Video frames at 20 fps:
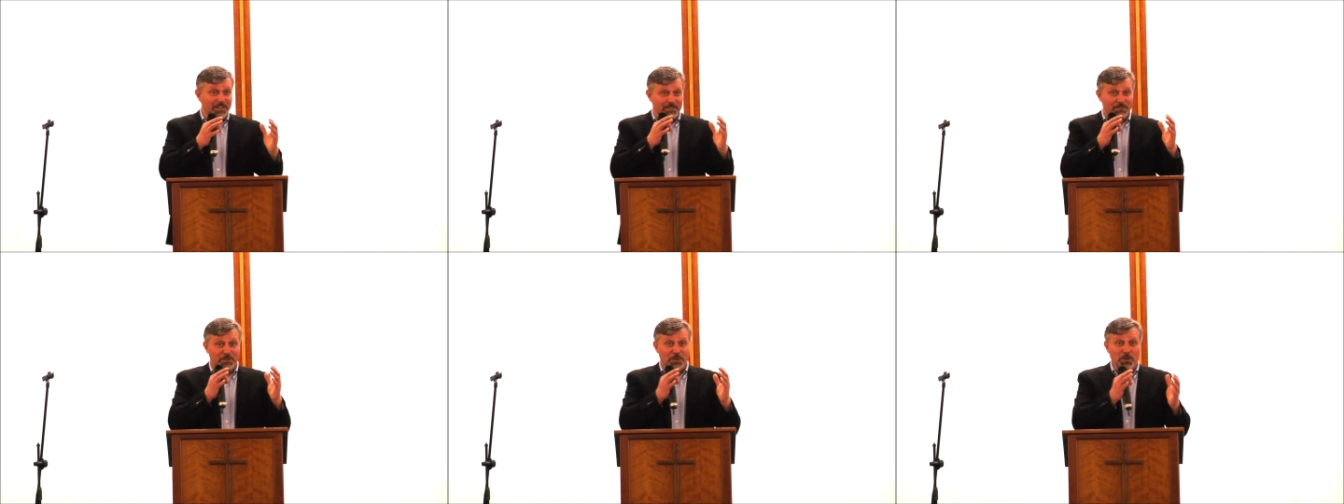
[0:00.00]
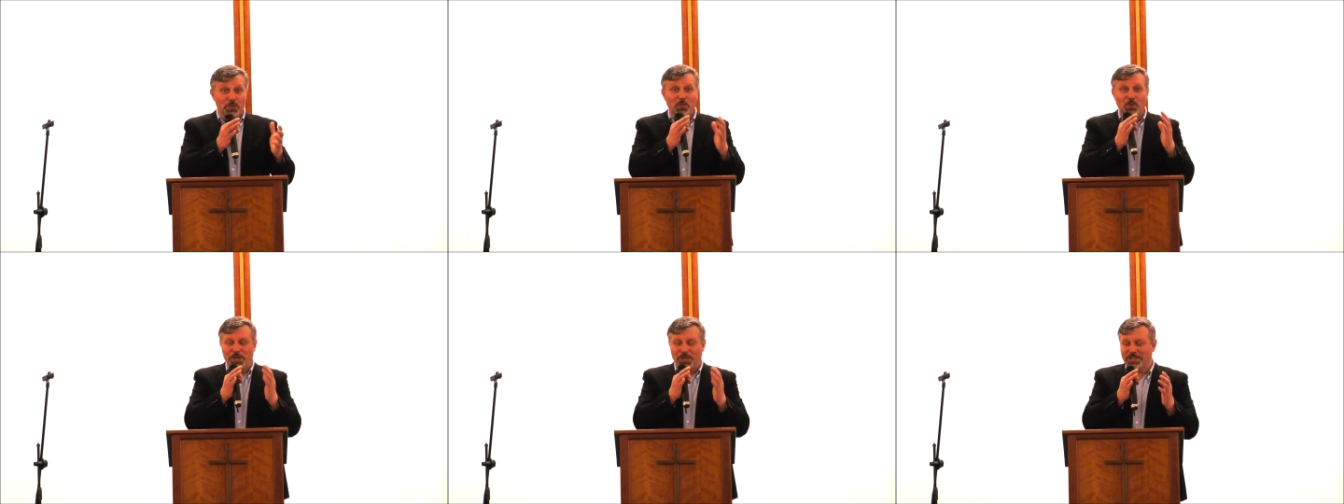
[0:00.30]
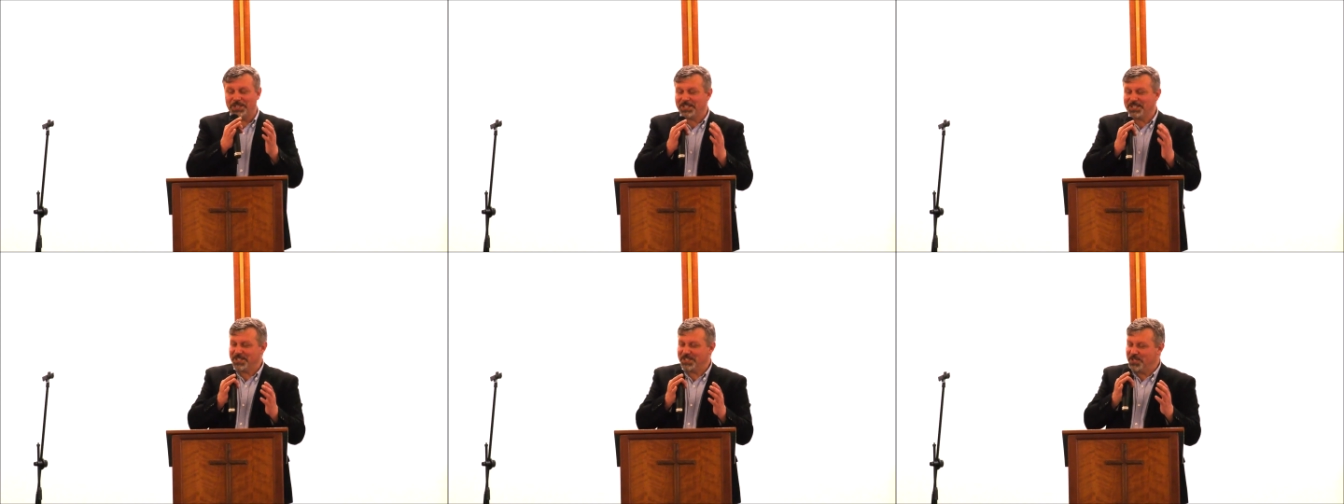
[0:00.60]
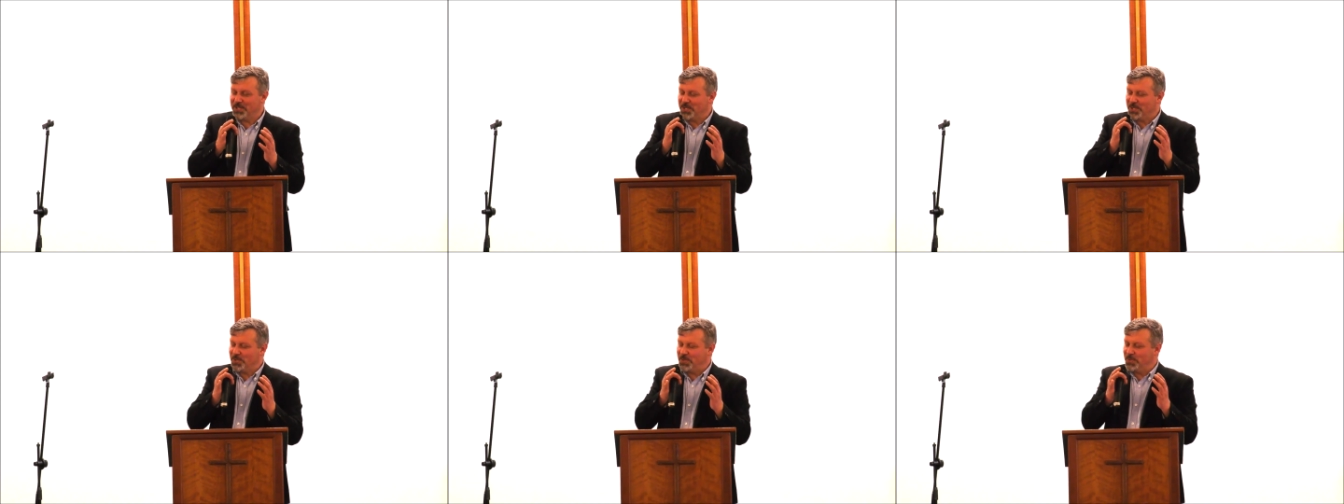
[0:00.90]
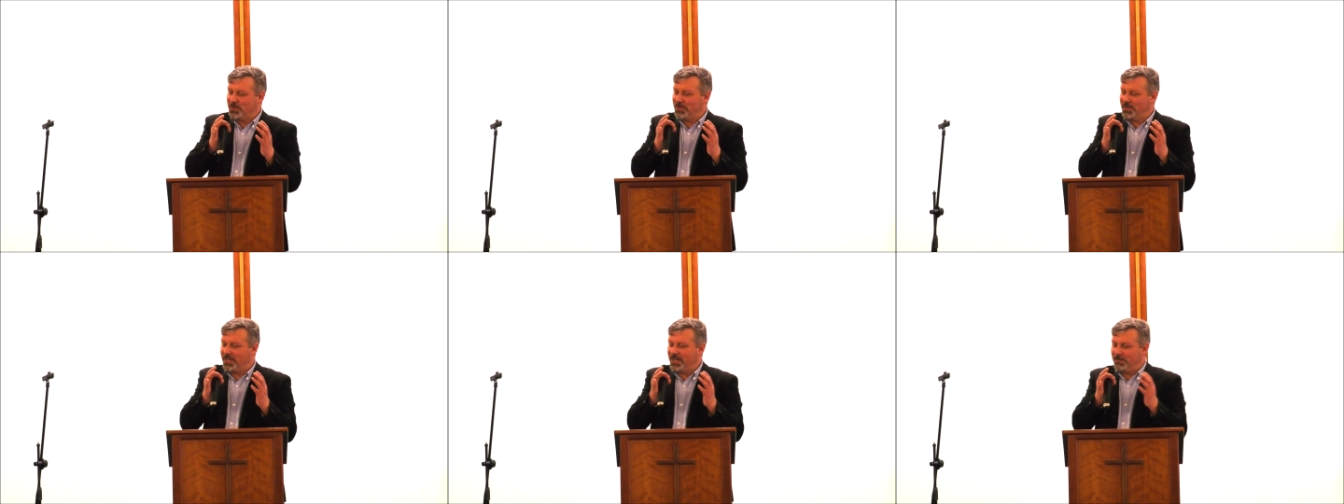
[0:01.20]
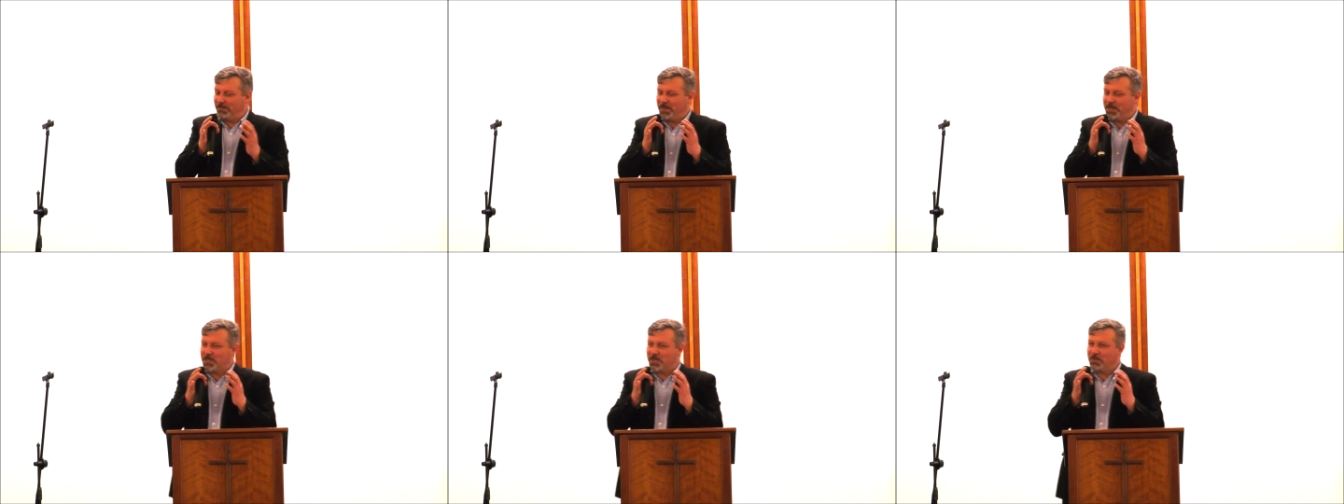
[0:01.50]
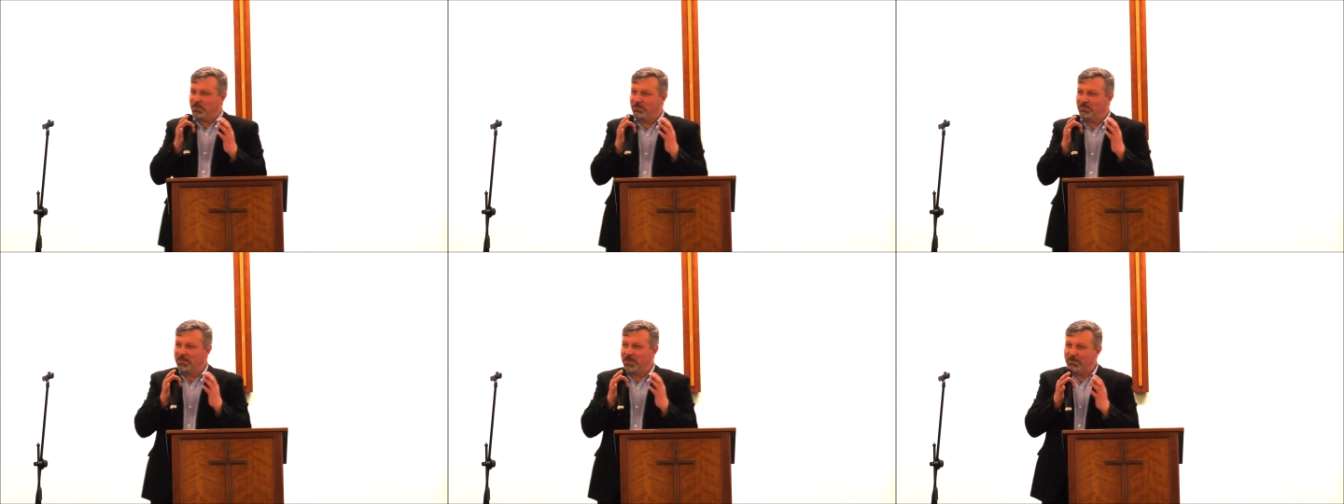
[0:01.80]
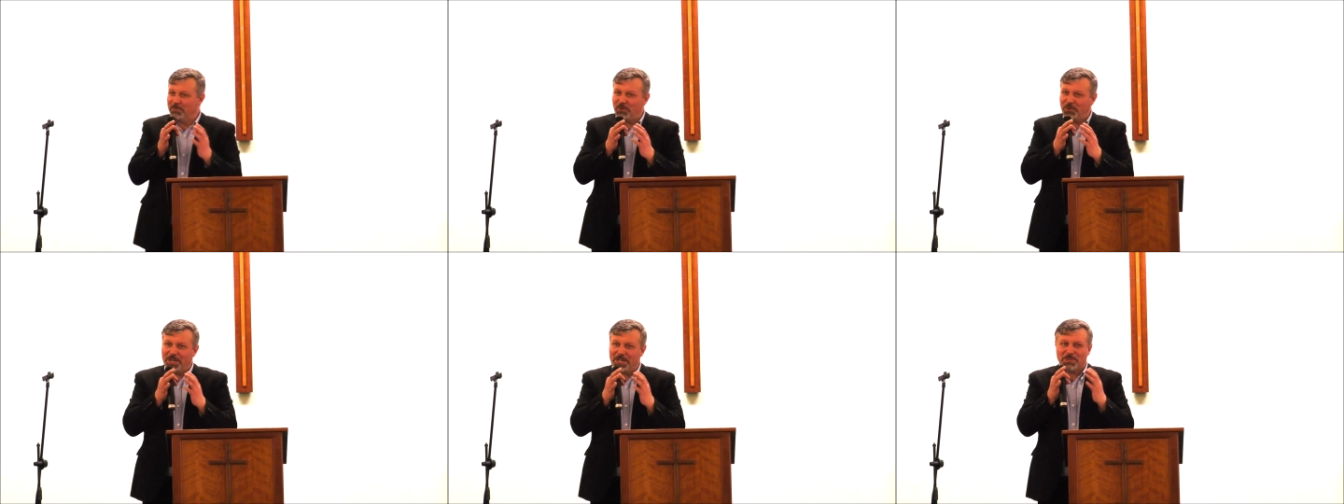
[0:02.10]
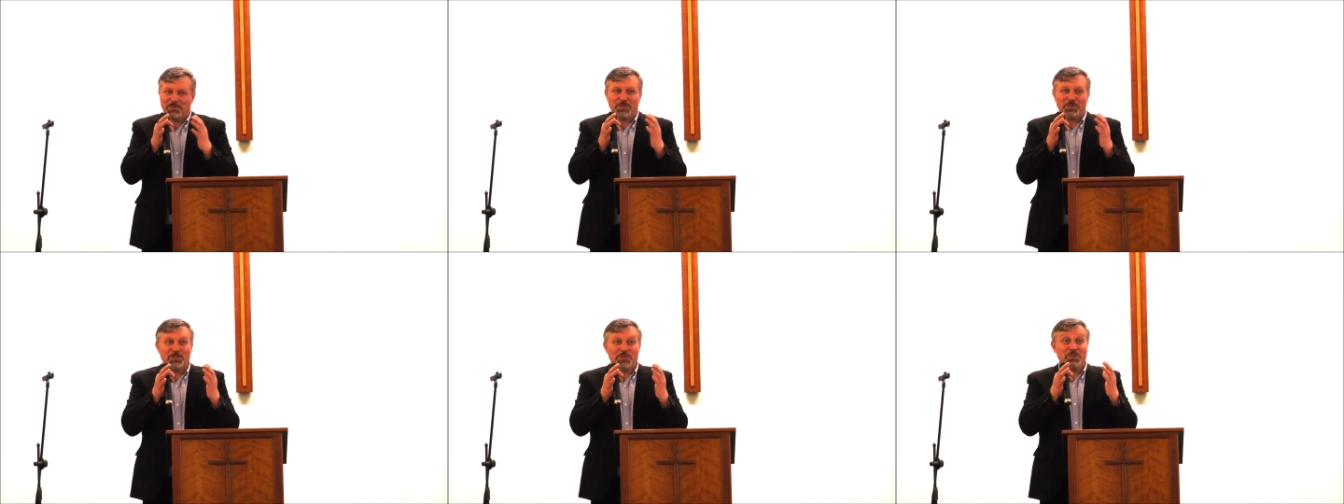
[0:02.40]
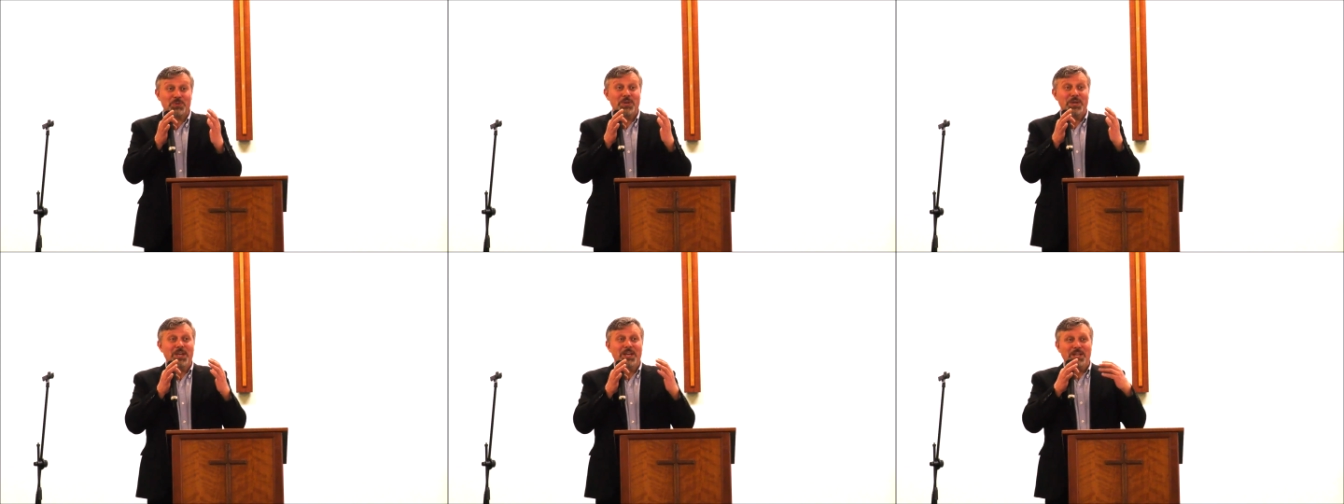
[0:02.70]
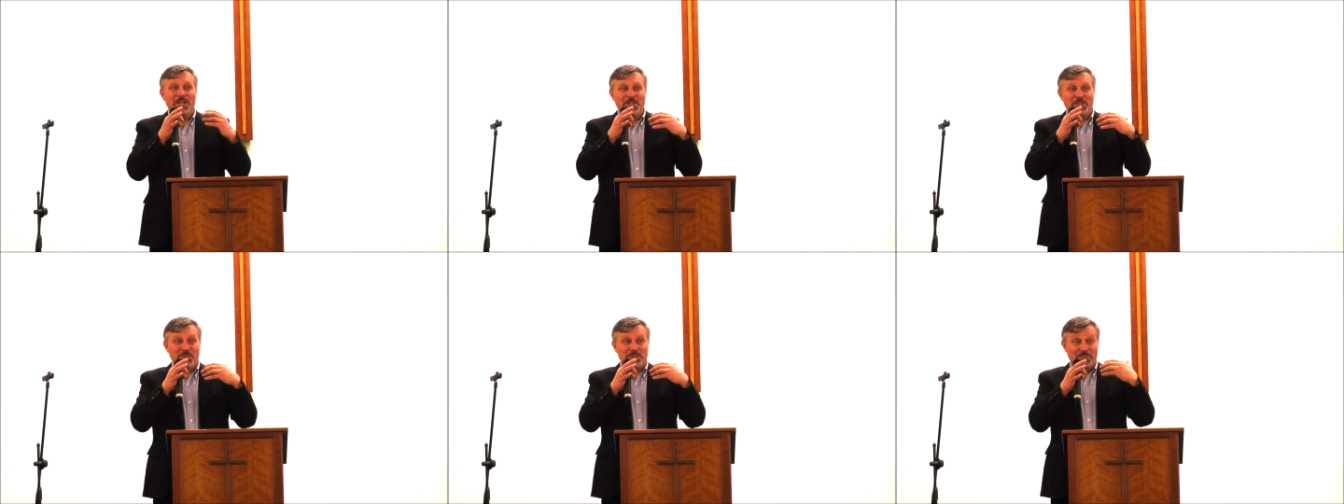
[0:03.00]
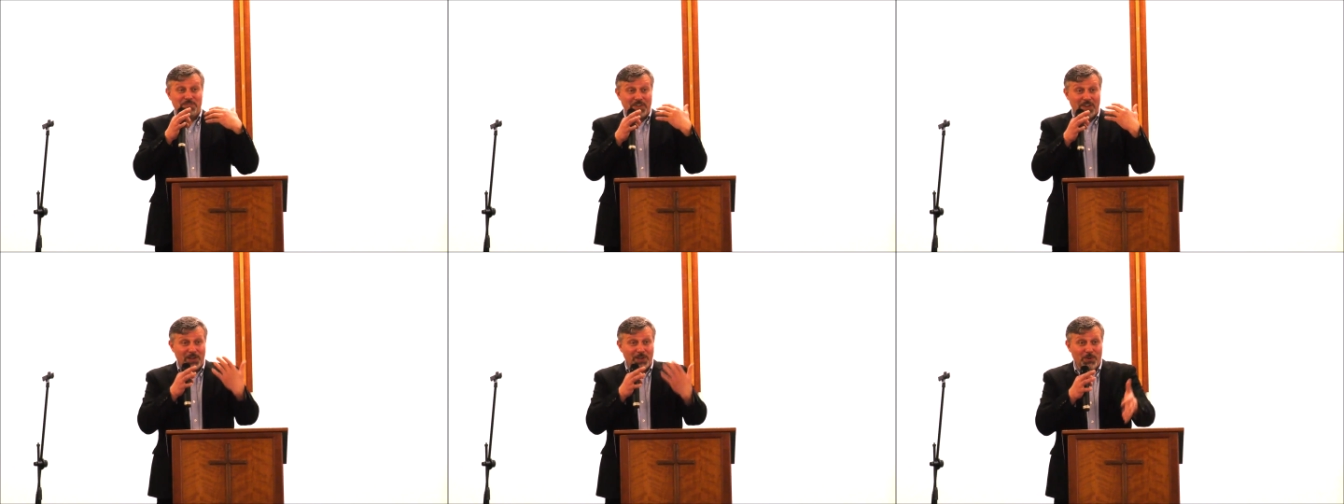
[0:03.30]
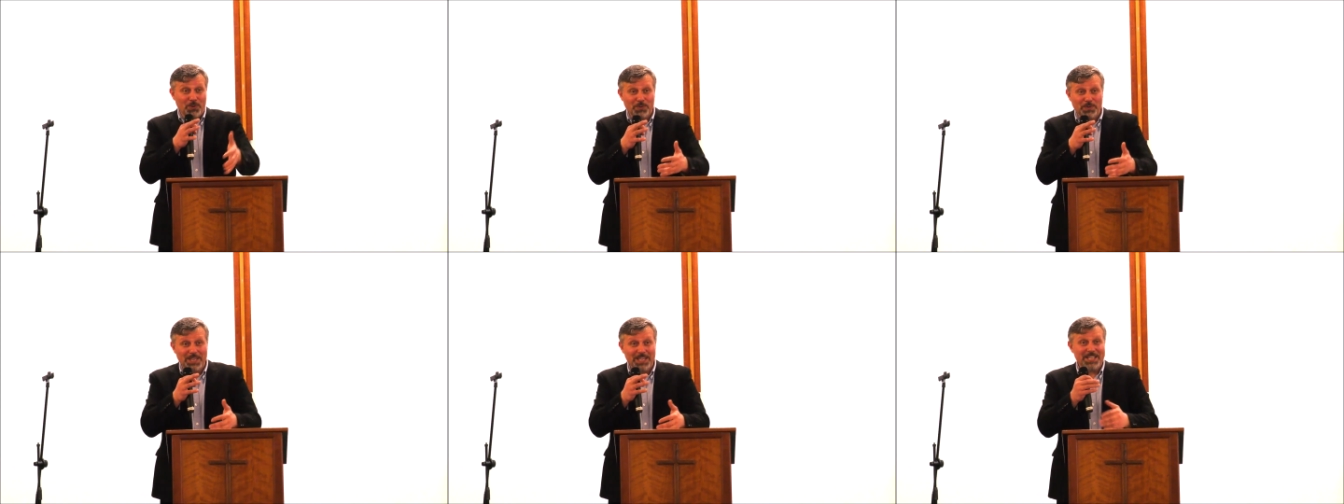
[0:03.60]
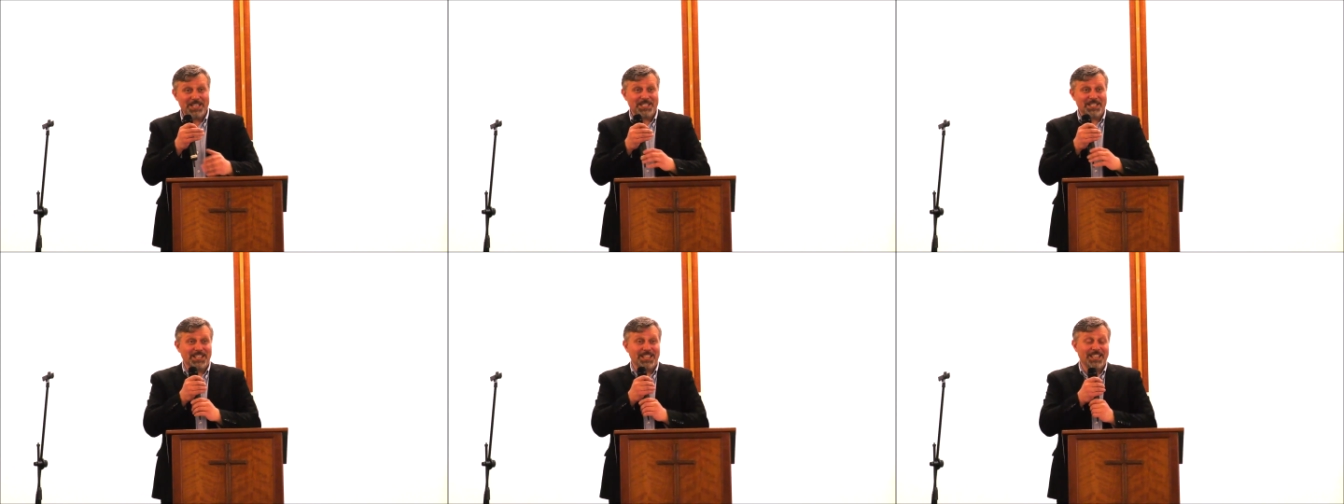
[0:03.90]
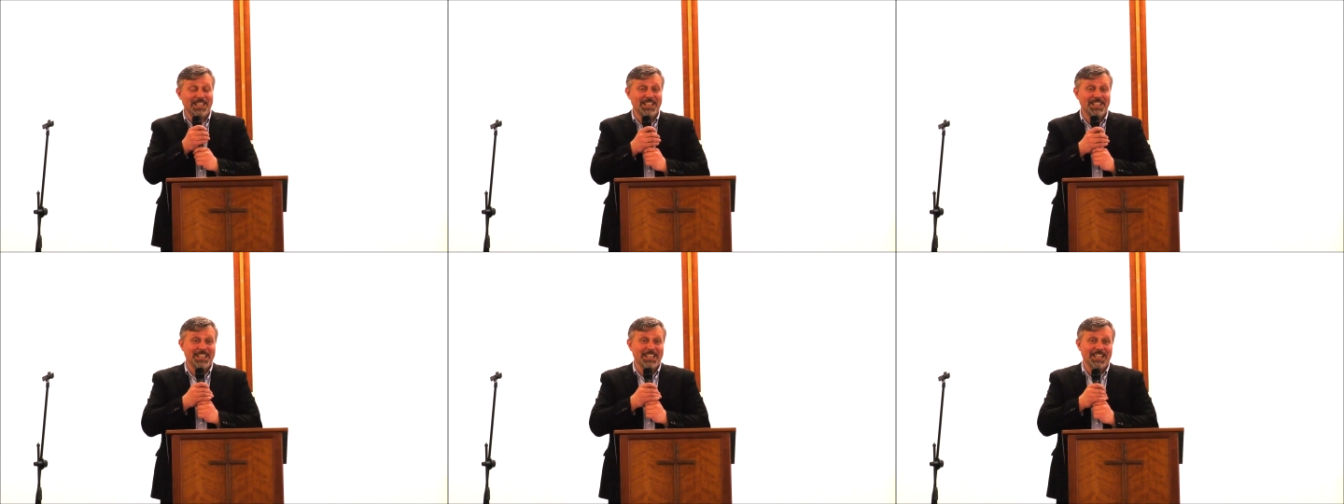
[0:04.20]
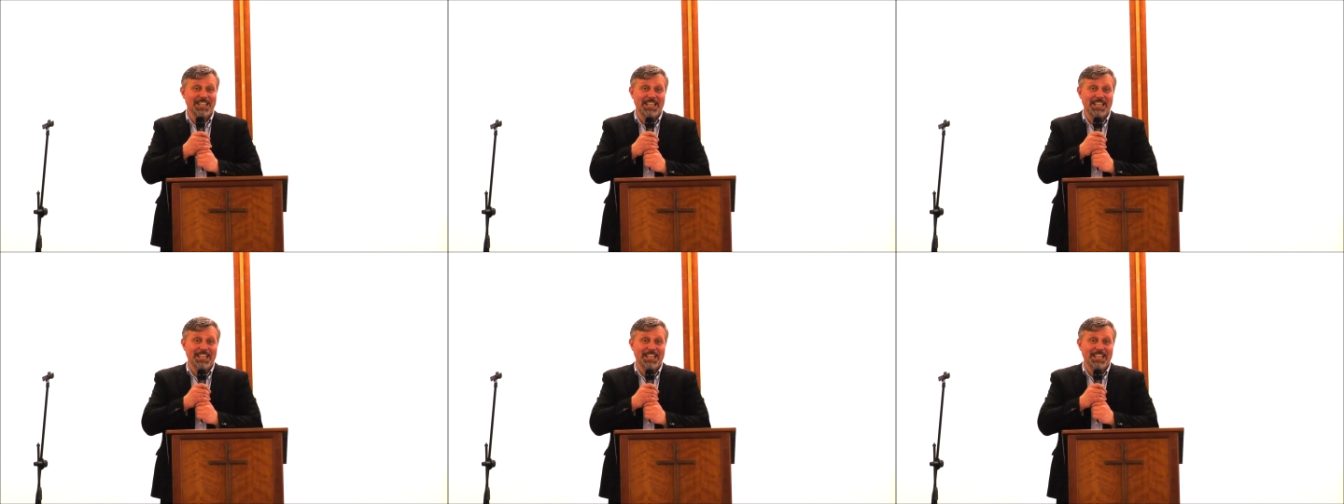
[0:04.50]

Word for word: few words just to help us to memorize or to, to follow easily,